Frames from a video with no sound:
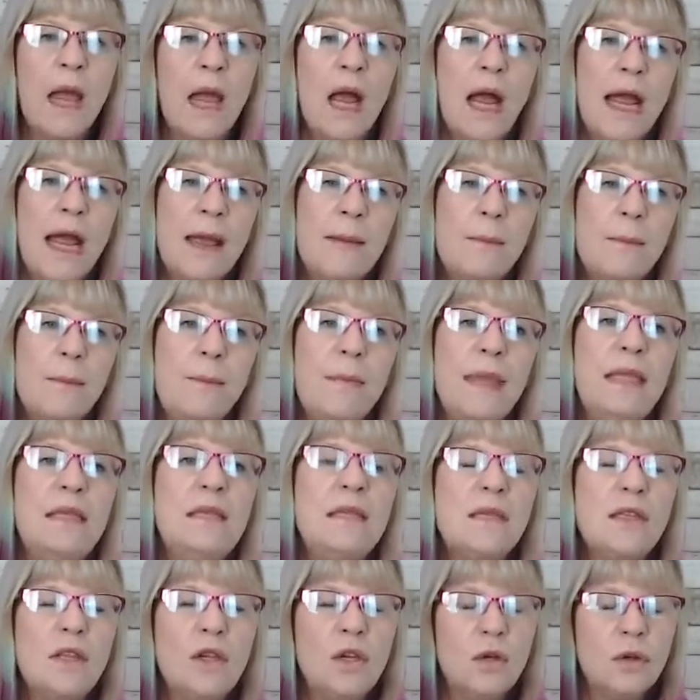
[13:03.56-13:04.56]
it
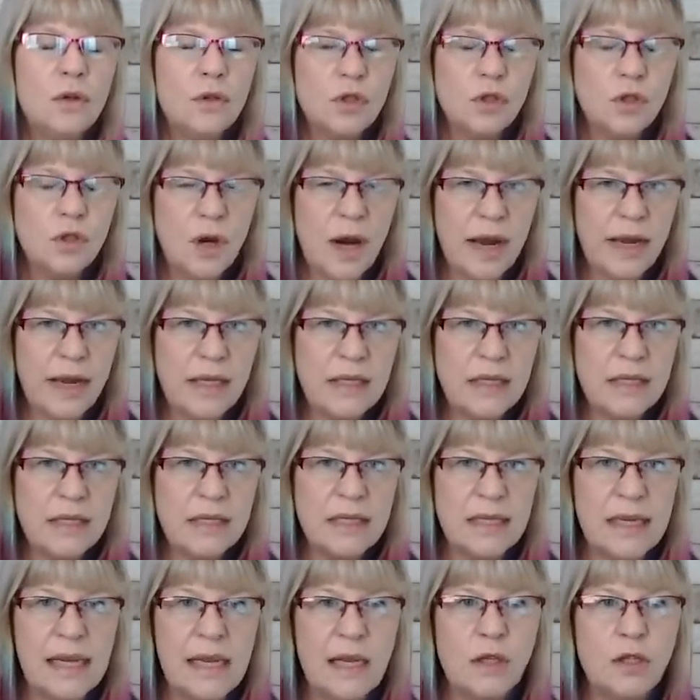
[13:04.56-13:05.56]
means that you're trying to
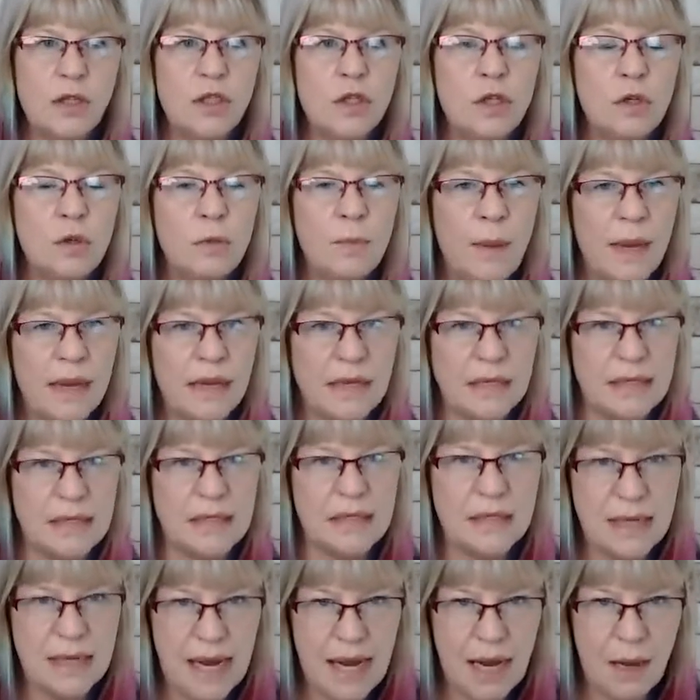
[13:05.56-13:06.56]
take too big a
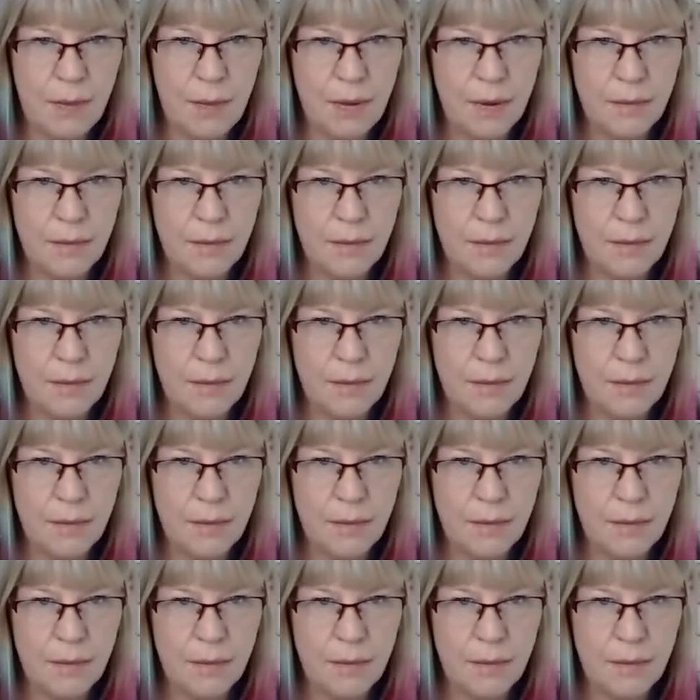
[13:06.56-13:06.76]
step.